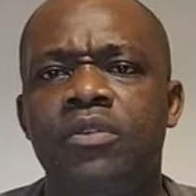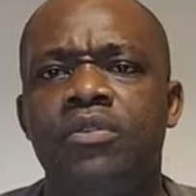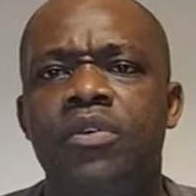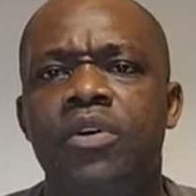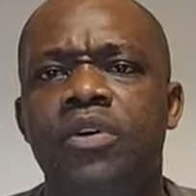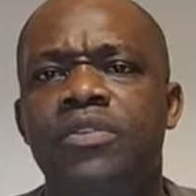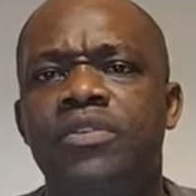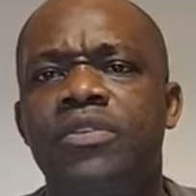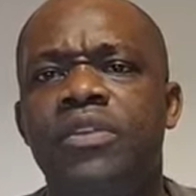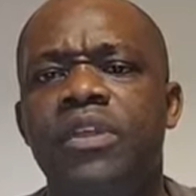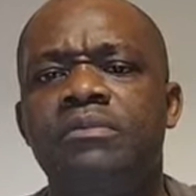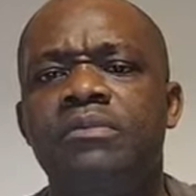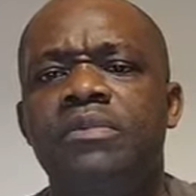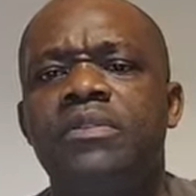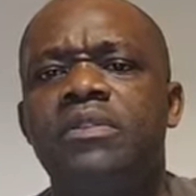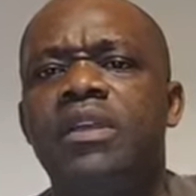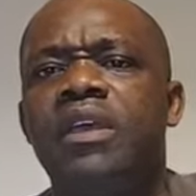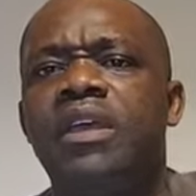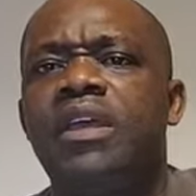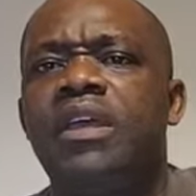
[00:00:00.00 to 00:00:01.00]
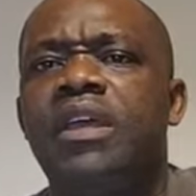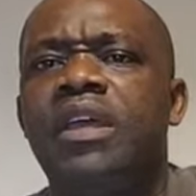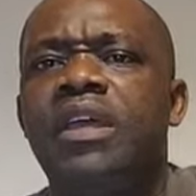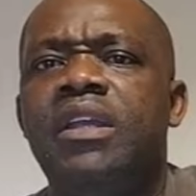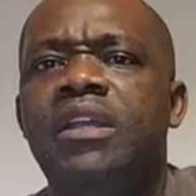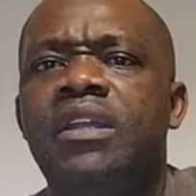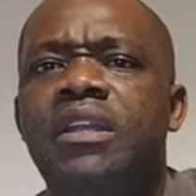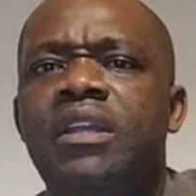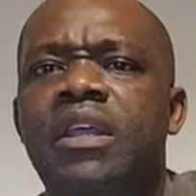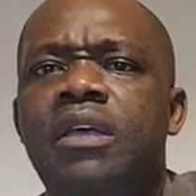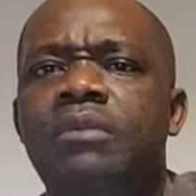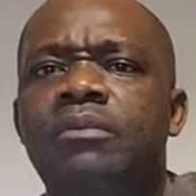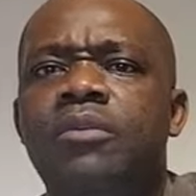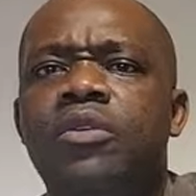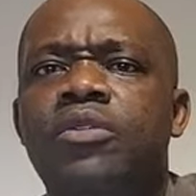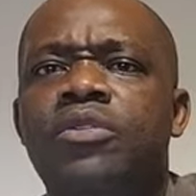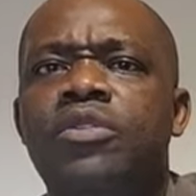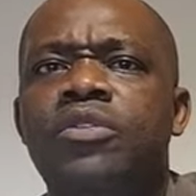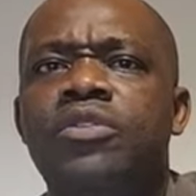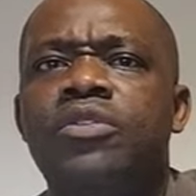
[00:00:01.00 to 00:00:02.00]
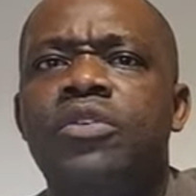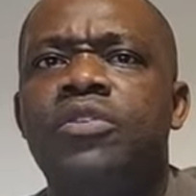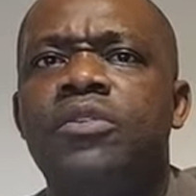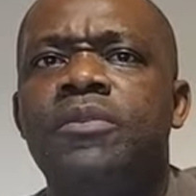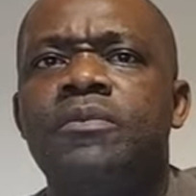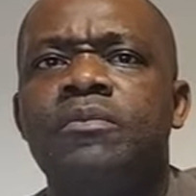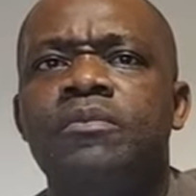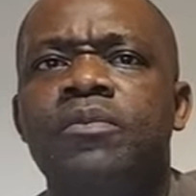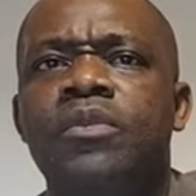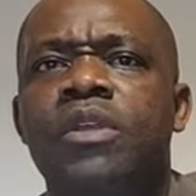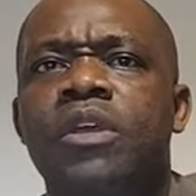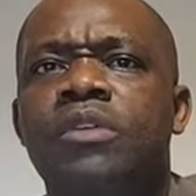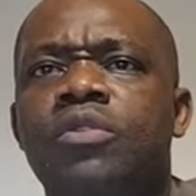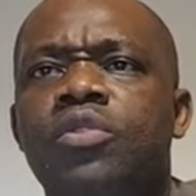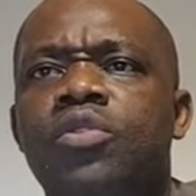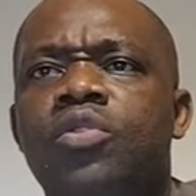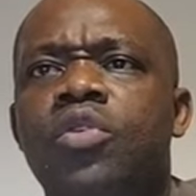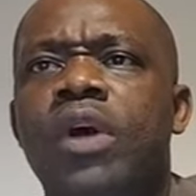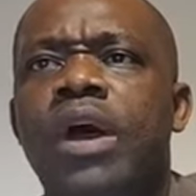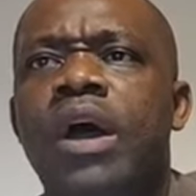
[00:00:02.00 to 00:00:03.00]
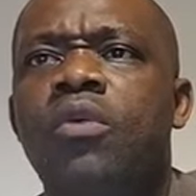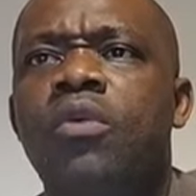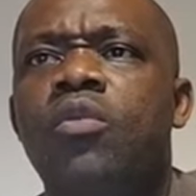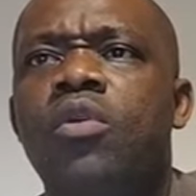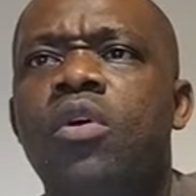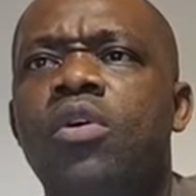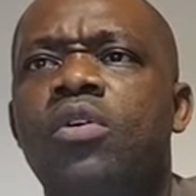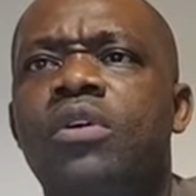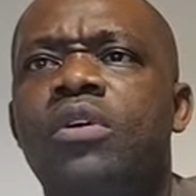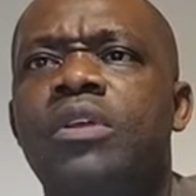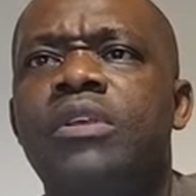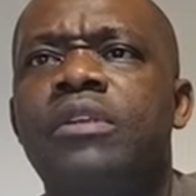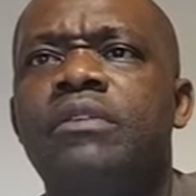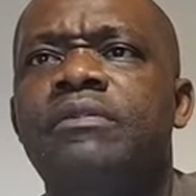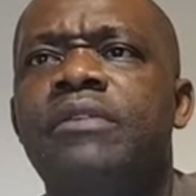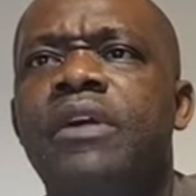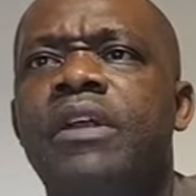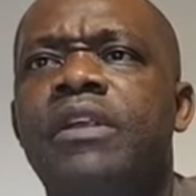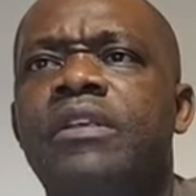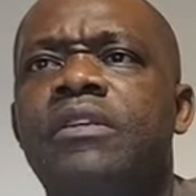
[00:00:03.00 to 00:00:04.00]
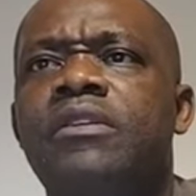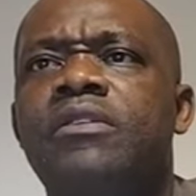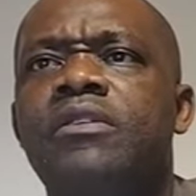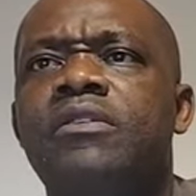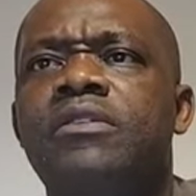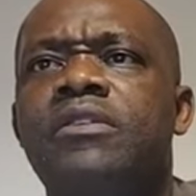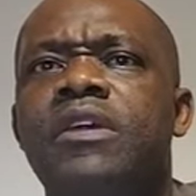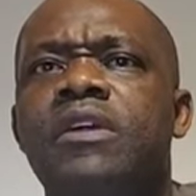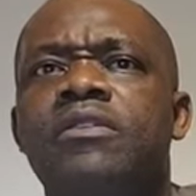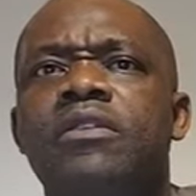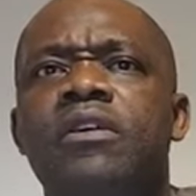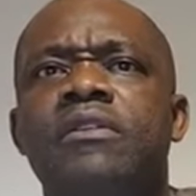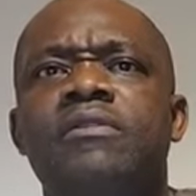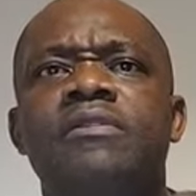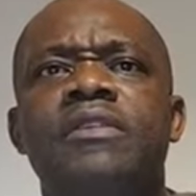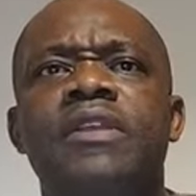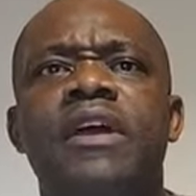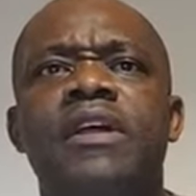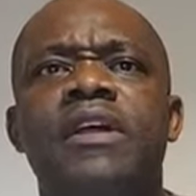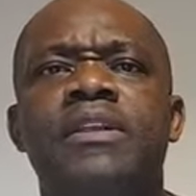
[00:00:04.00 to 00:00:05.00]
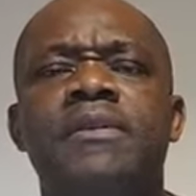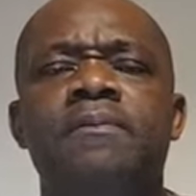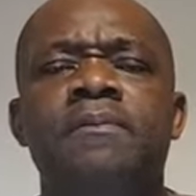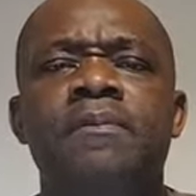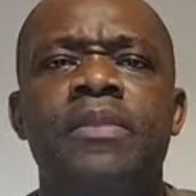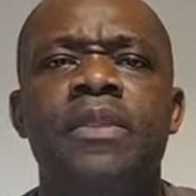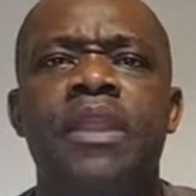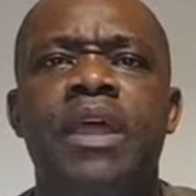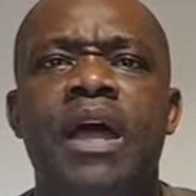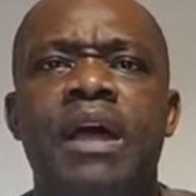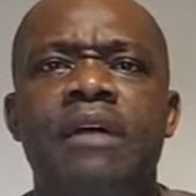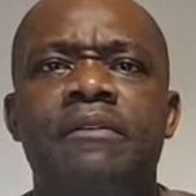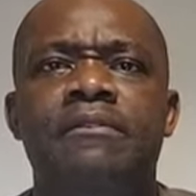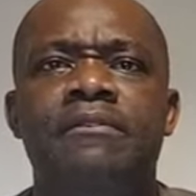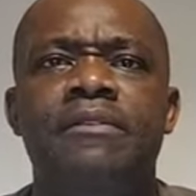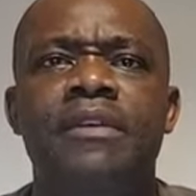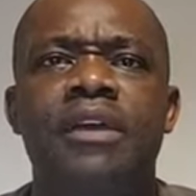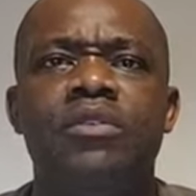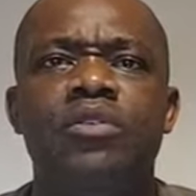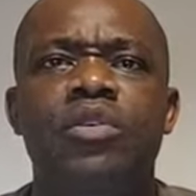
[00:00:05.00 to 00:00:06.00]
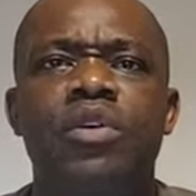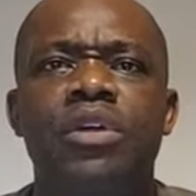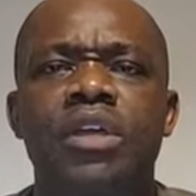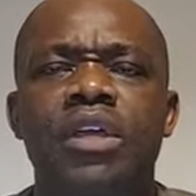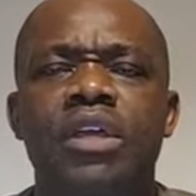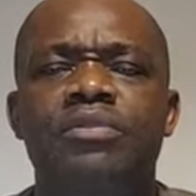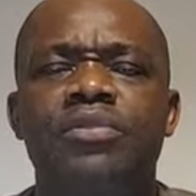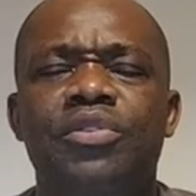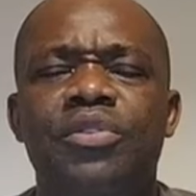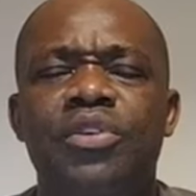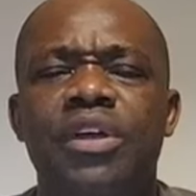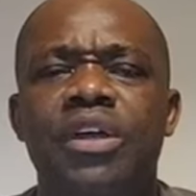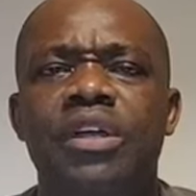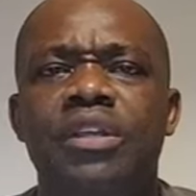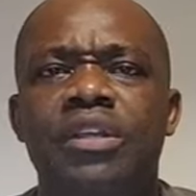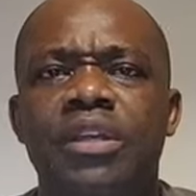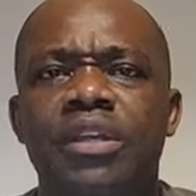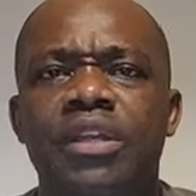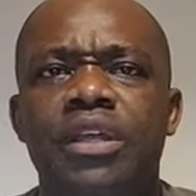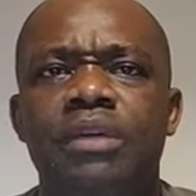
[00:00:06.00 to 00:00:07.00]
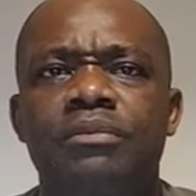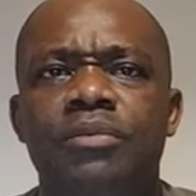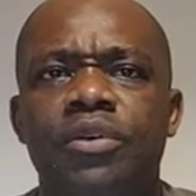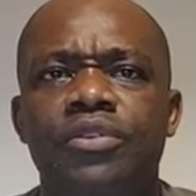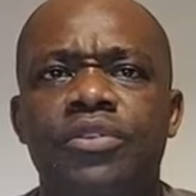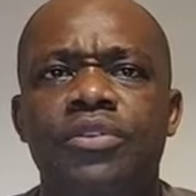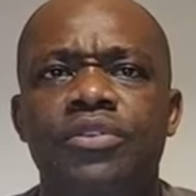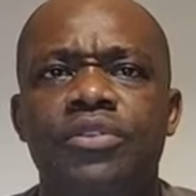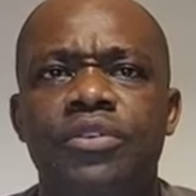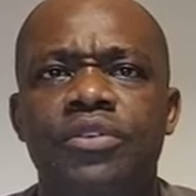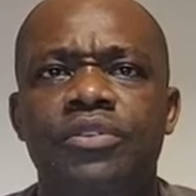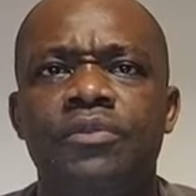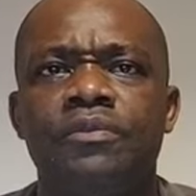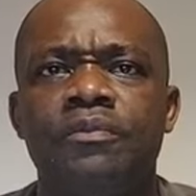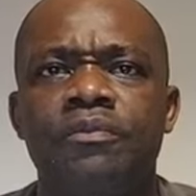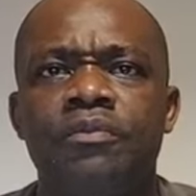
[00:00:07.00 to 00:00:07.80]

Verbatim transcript: For his name's sake, in the name of Jesus, even though I walk in the valley of shadow of death, I fear no evil in the name of Jesus.